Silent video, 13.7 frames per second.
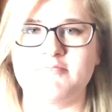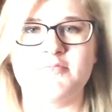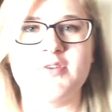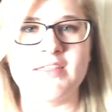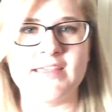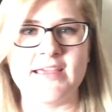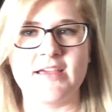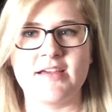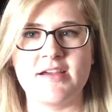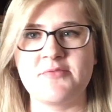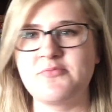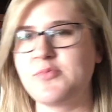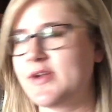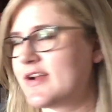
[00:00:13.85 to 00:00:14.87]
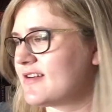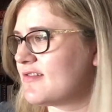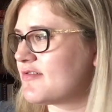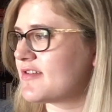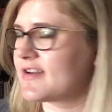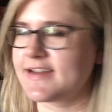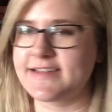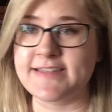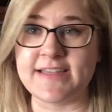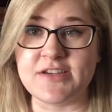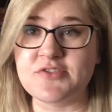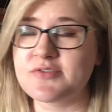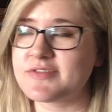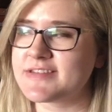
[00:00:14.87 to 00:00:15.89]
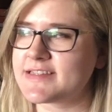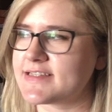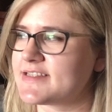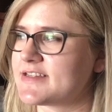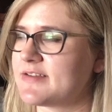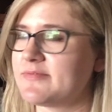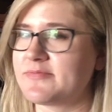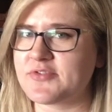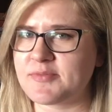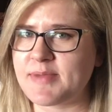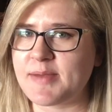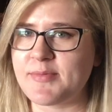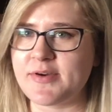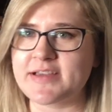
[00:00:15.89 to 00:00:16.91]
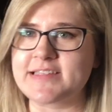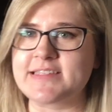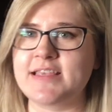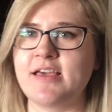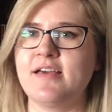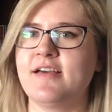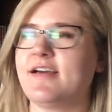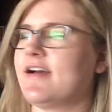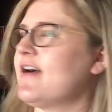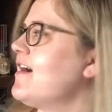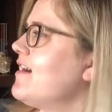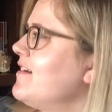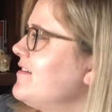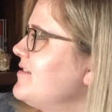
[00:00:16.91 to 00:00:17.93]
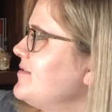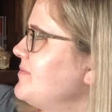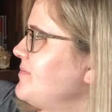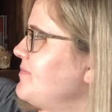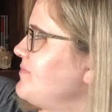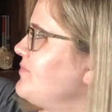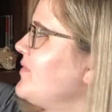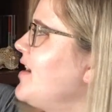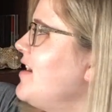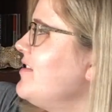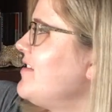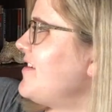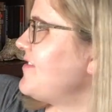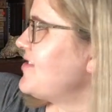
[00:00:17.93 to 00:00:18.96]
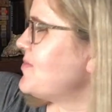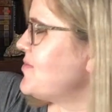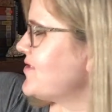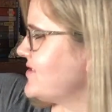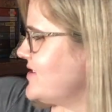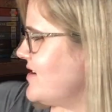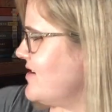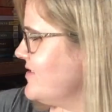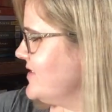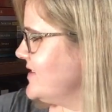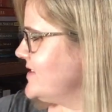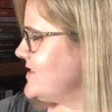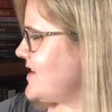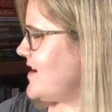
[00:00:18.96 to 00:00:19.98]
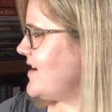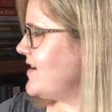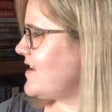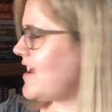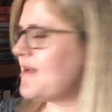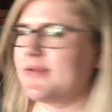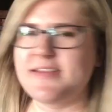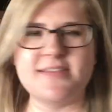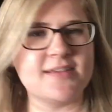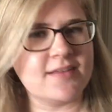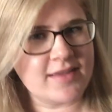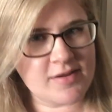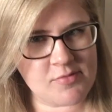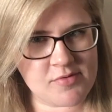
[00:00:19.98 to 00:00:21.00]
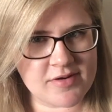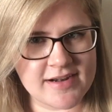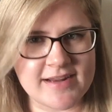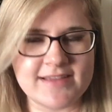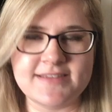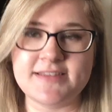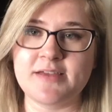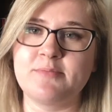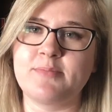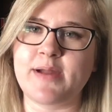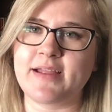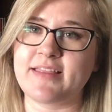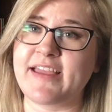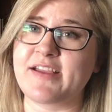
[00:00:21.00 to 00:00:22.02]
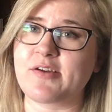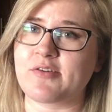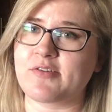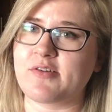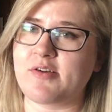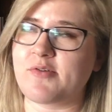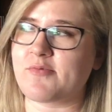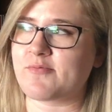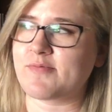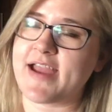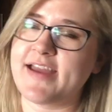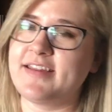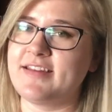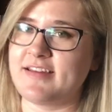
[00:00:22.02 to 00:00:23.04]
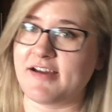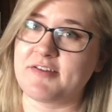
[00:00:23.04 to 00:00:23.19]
really a weird organizational system for my books. A lot of the books on this side, I basically organize them by like read and